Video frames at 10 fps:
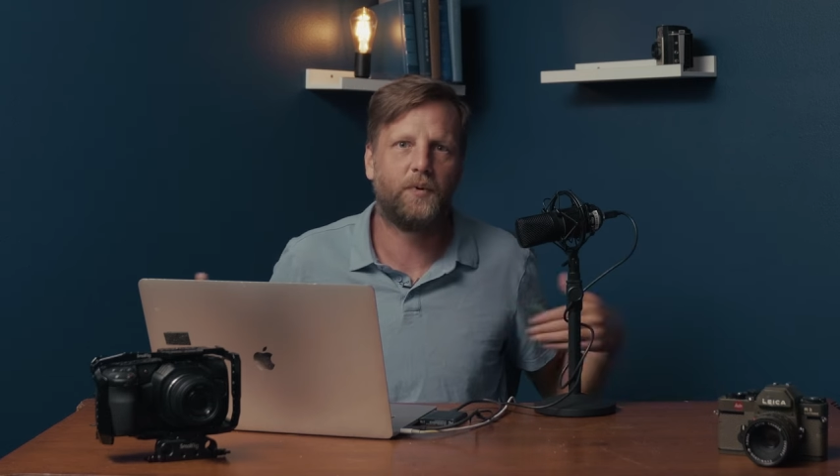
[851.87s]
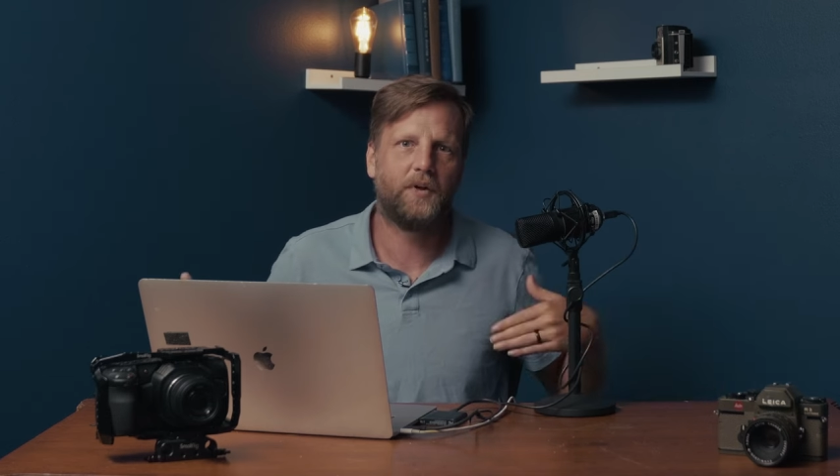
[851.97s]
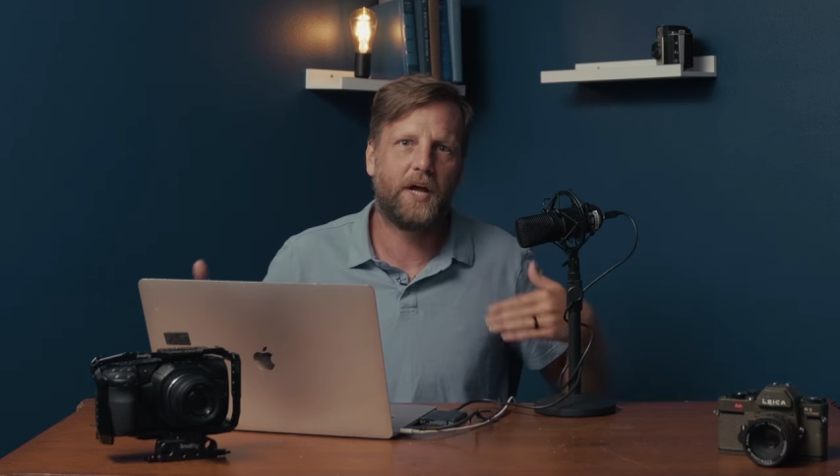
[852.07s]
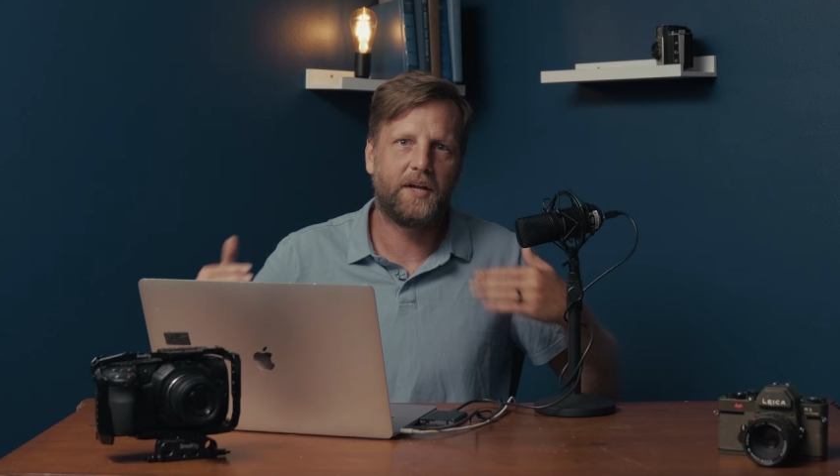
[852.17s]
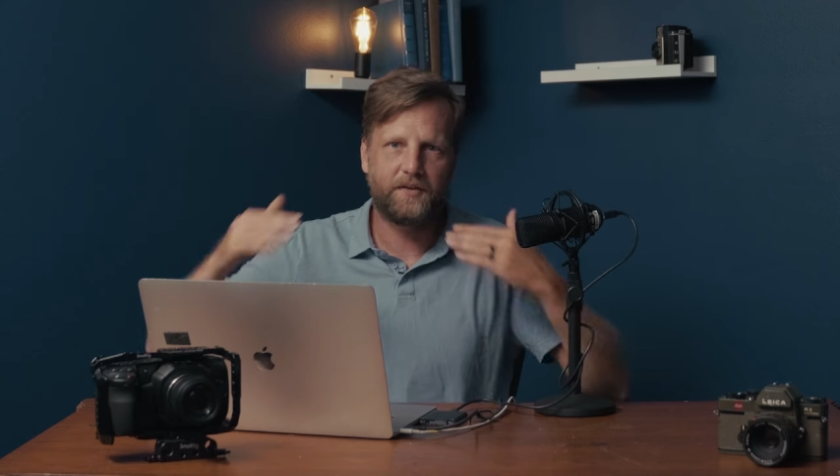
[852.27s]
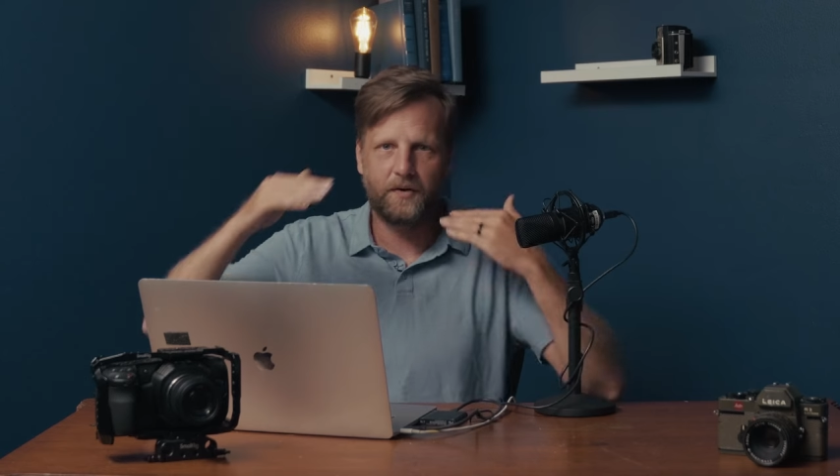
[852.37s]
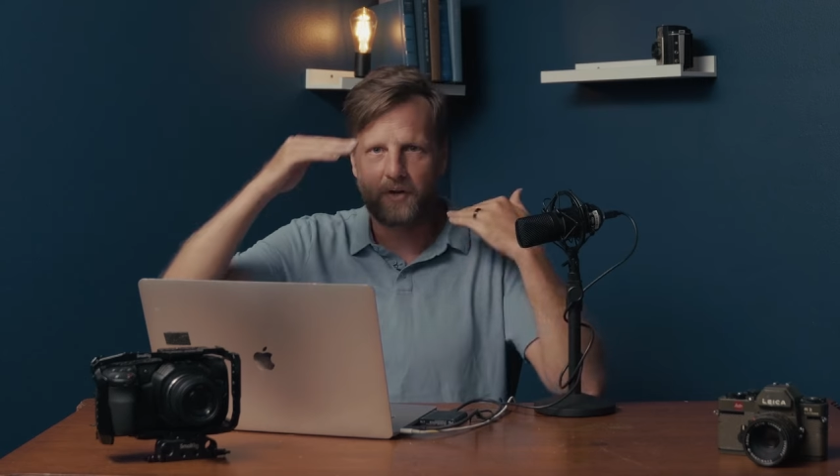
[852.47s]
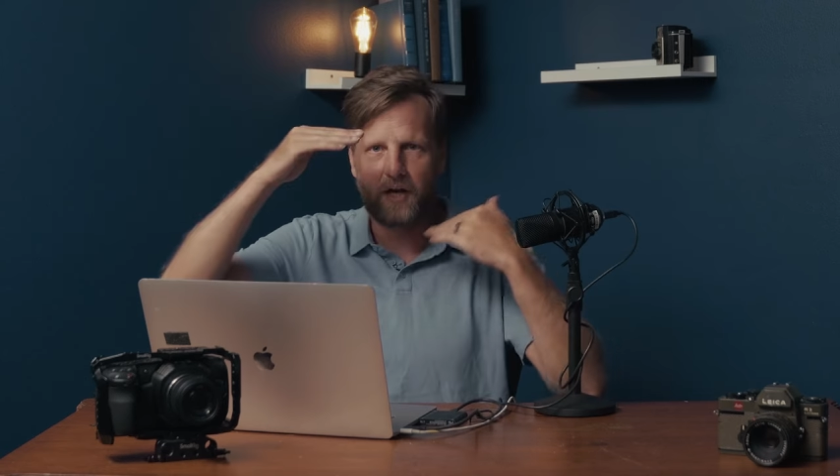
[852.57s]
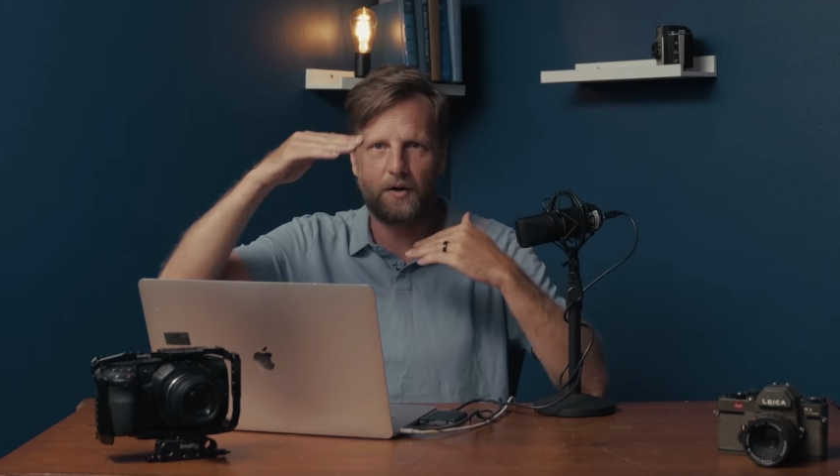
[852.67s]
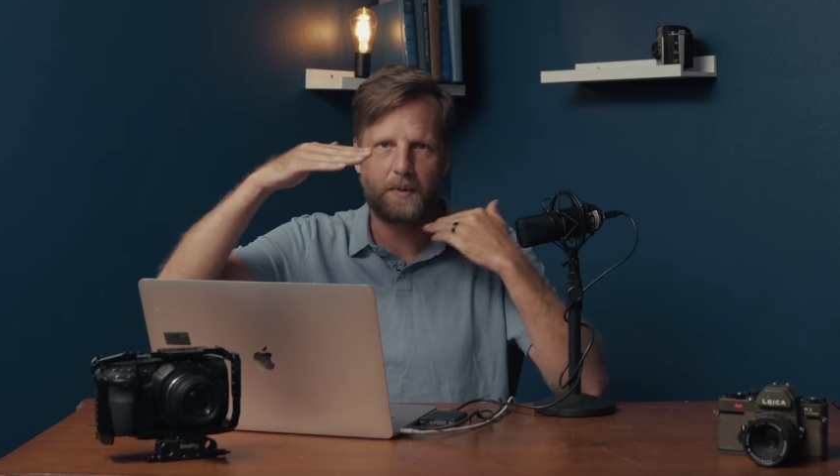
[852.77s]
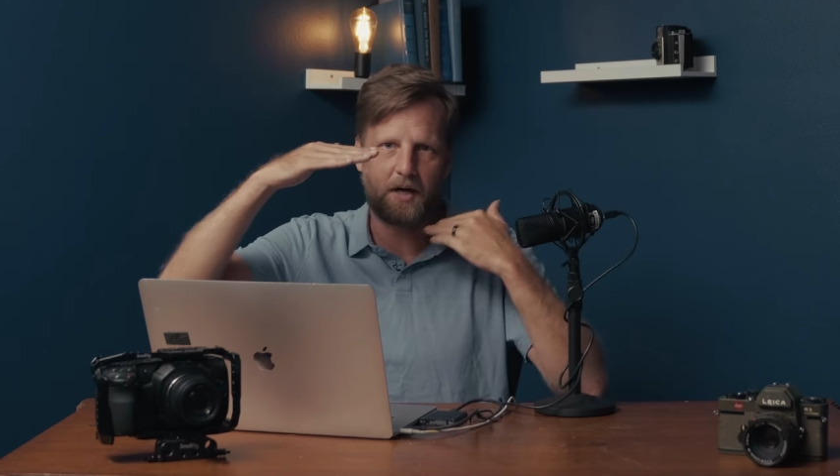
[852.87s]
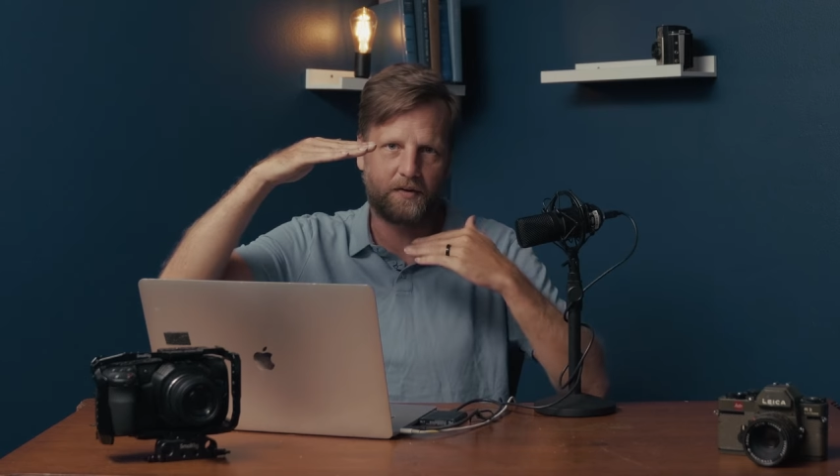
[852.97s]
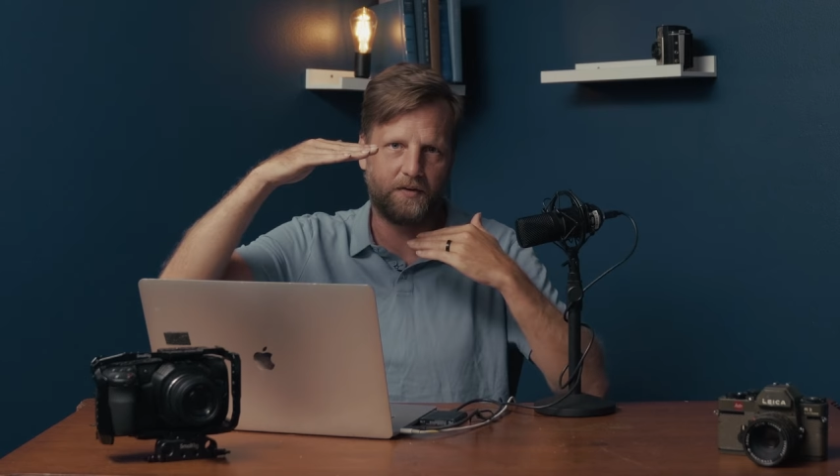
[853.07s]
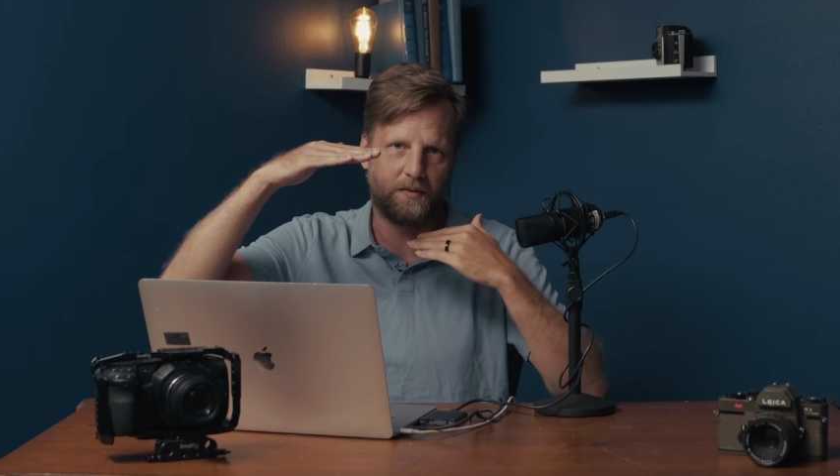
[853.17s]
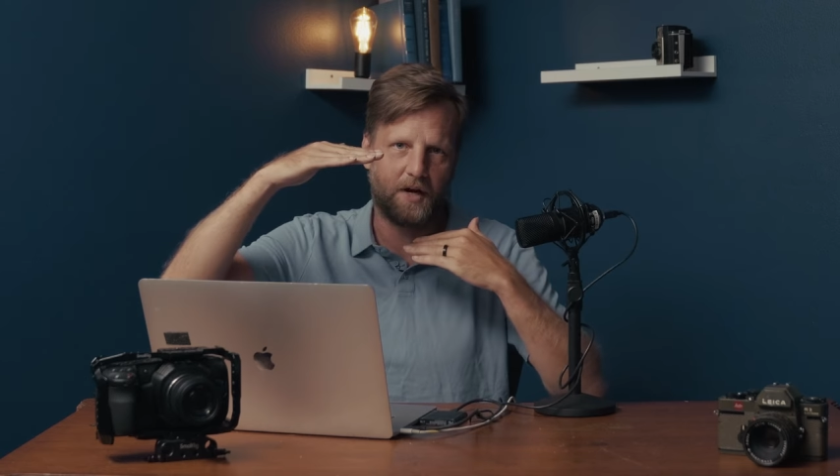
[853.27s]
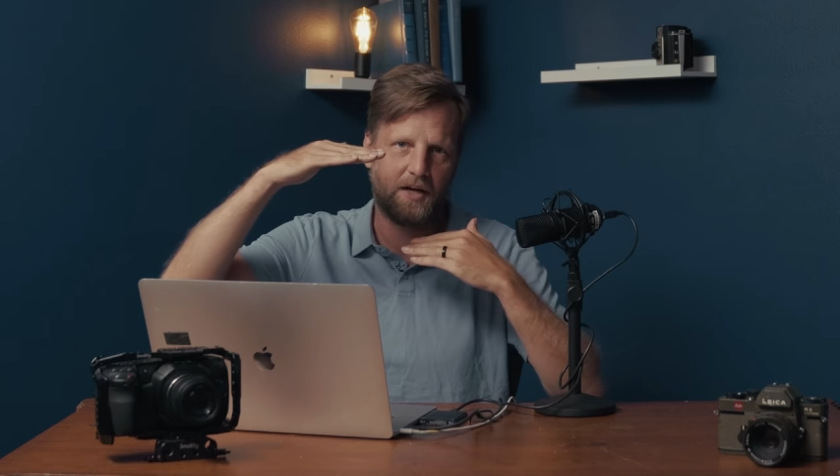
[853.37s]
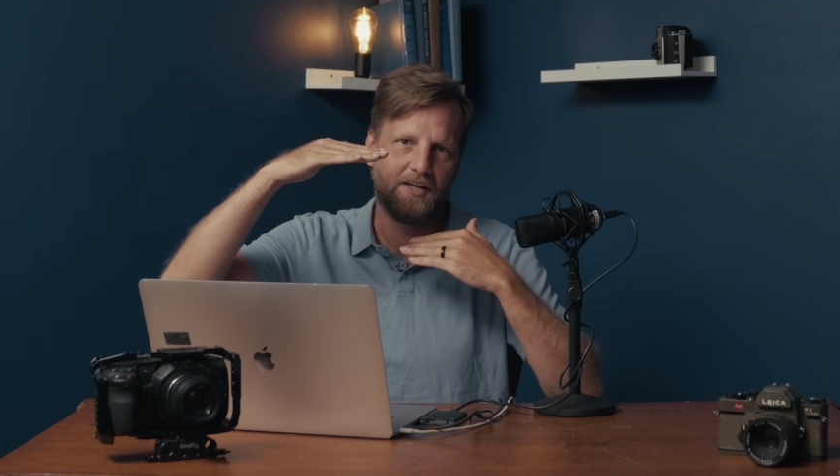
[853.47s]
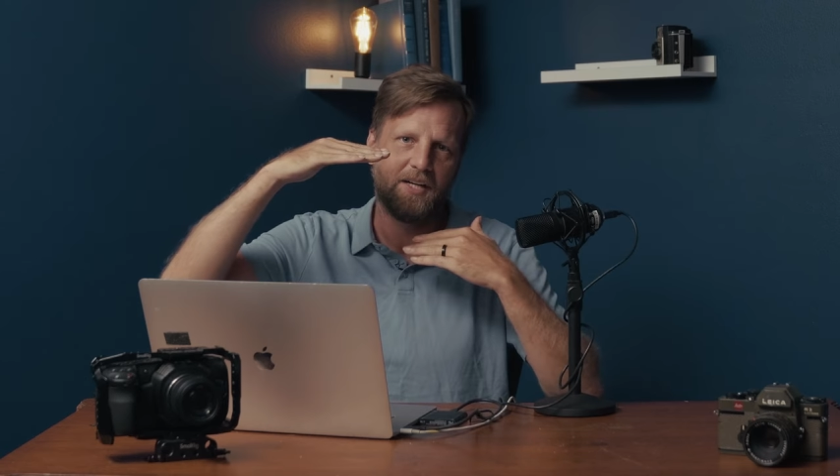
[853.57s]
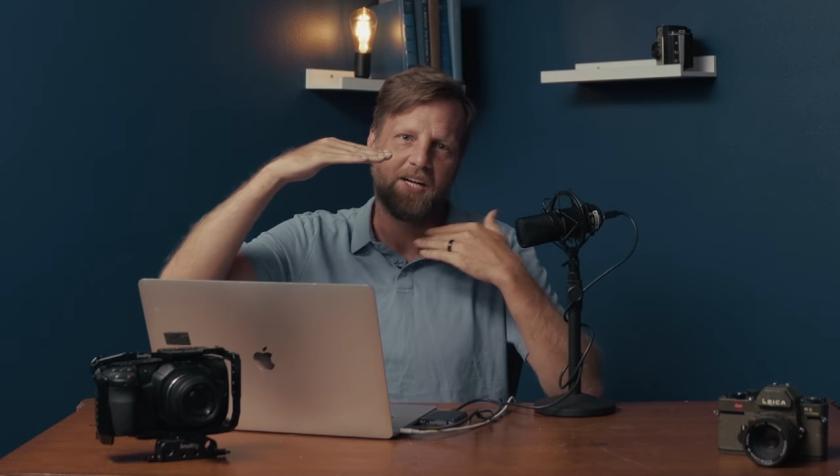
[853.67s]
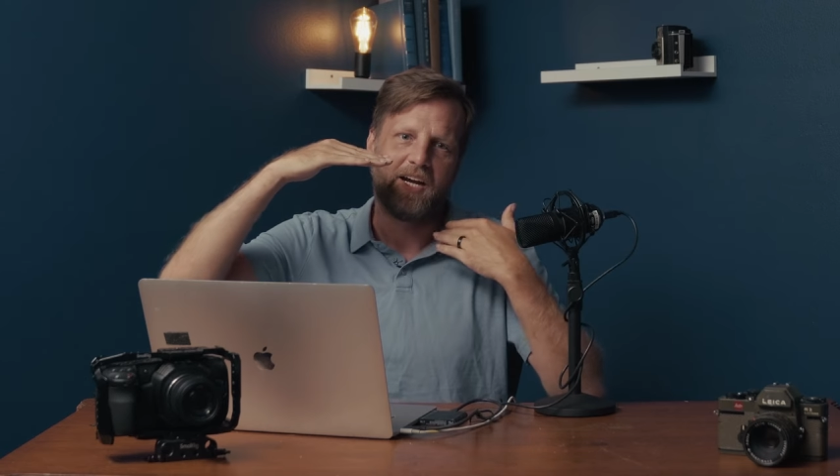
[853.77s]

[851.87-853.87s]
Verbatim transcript: Well, that's your letterboxing, right?